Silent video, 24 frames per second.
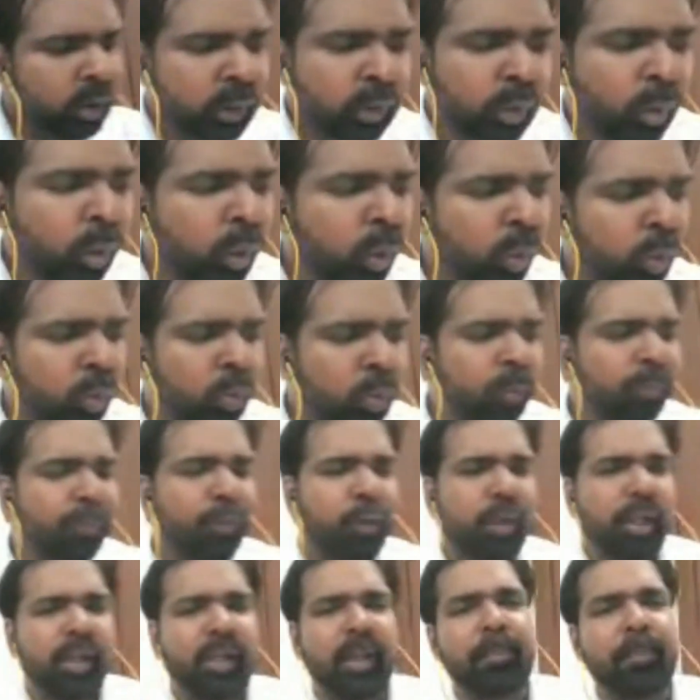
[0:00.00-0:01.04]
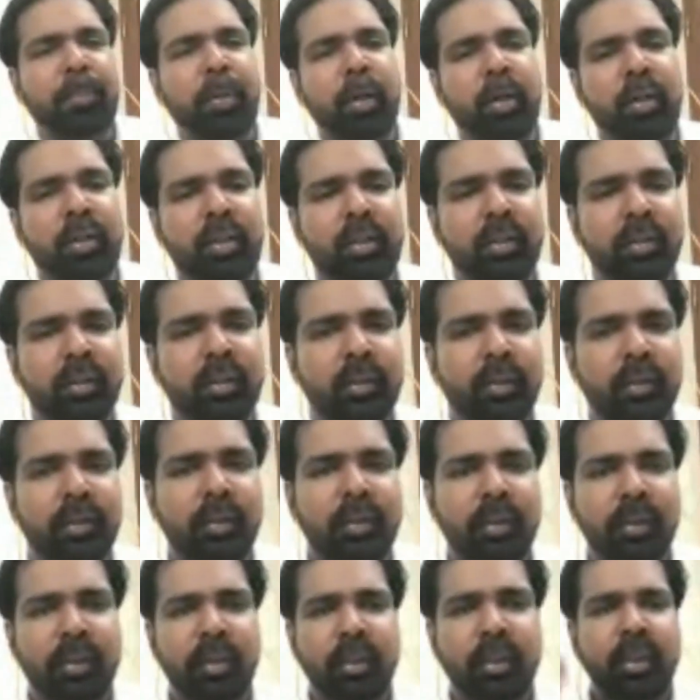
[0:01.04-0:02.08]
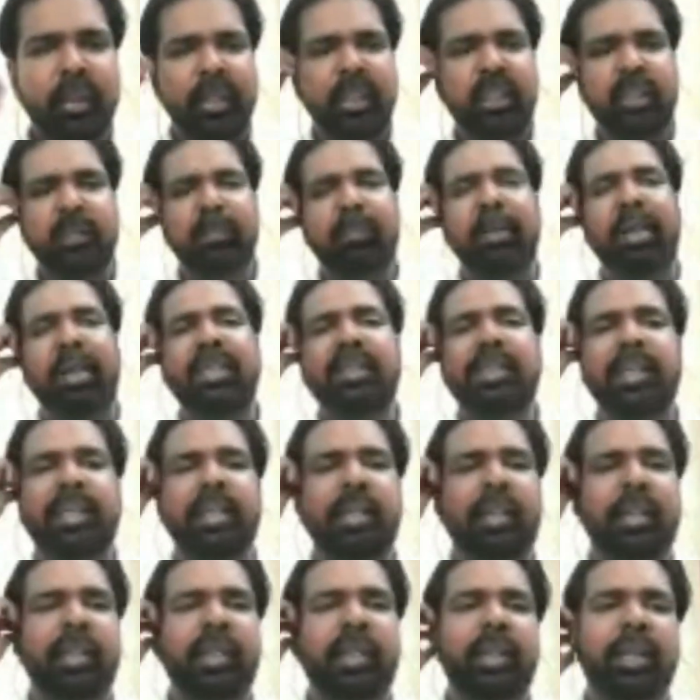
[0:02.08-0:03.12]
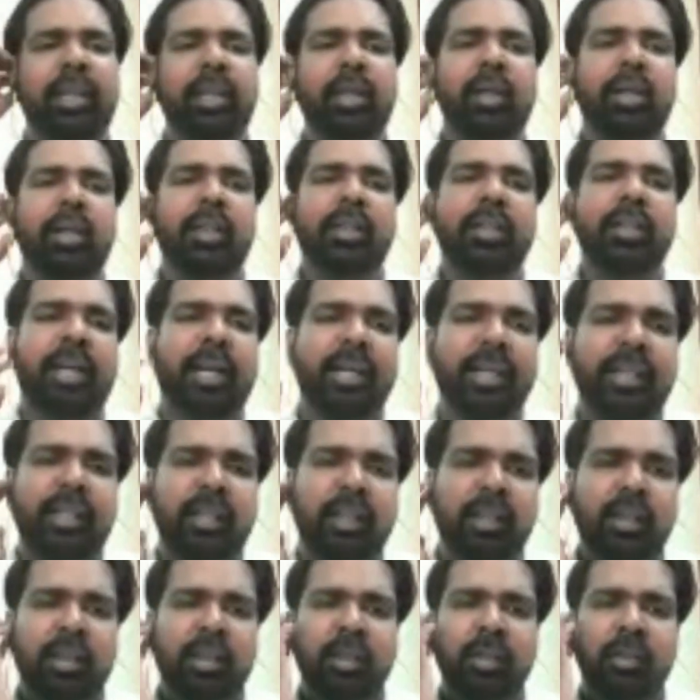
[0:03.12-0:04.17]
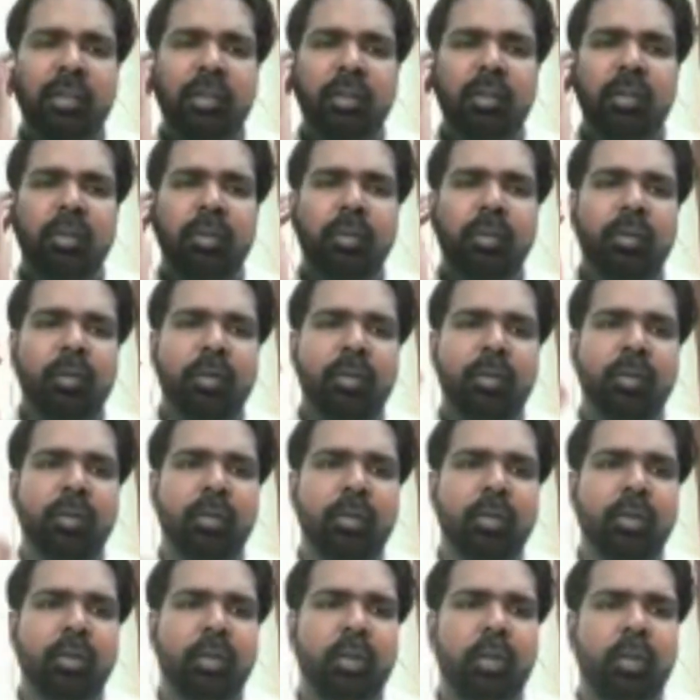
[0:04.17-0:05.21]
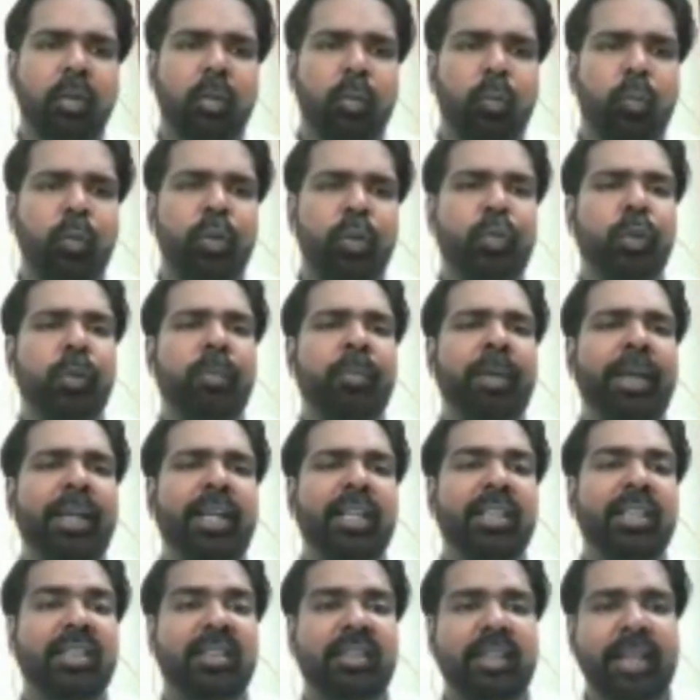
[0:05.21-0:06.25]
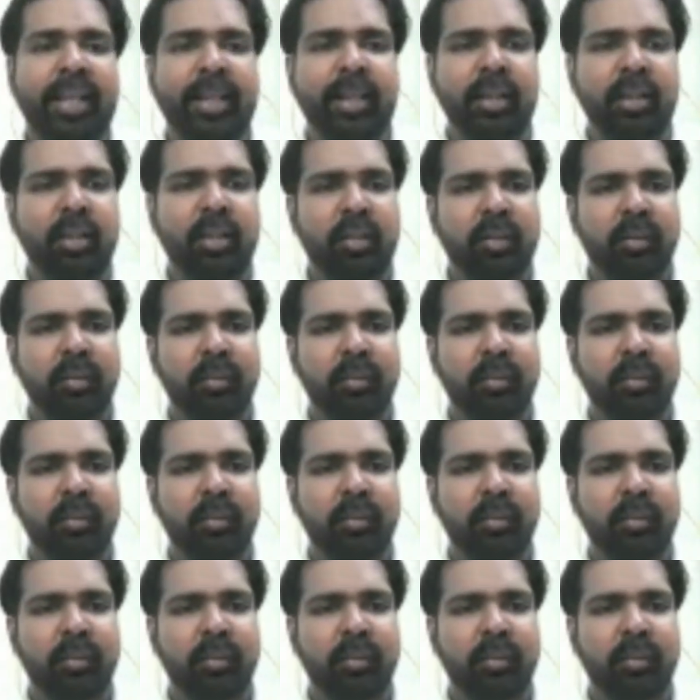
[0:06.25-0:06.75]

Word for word: No Room for a Leopard is basically a title which would make us think.